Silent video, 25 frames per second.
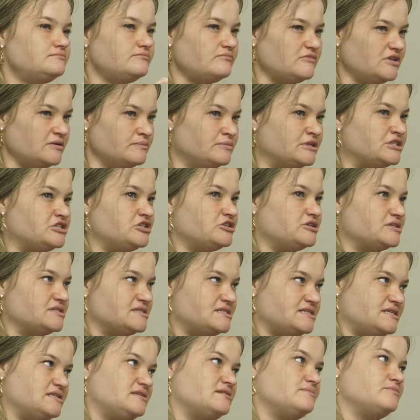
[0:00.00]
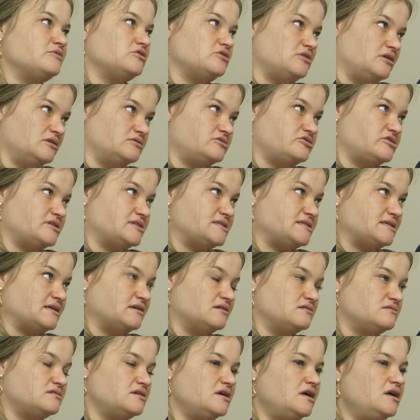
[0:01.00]
but you can see them on
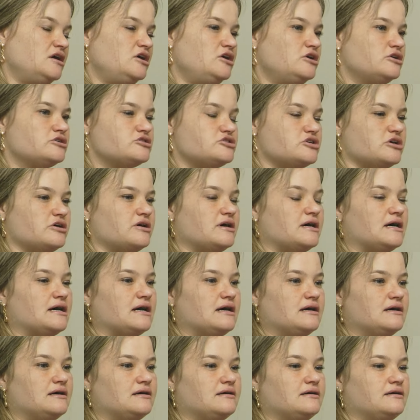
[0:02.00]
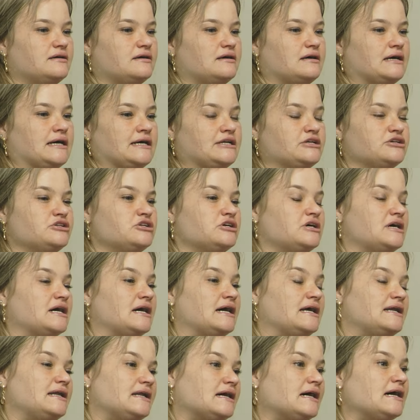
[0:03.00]
ultrasound. So I don't know,
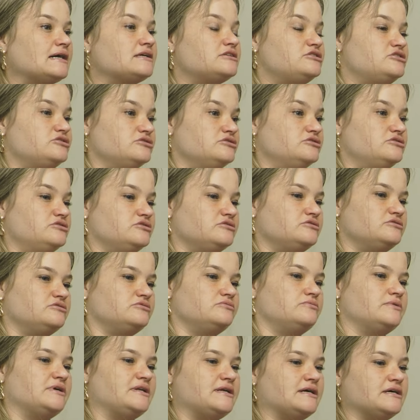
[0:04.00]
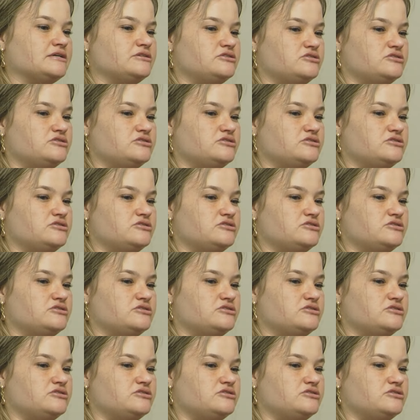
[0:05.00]
I like to do, when I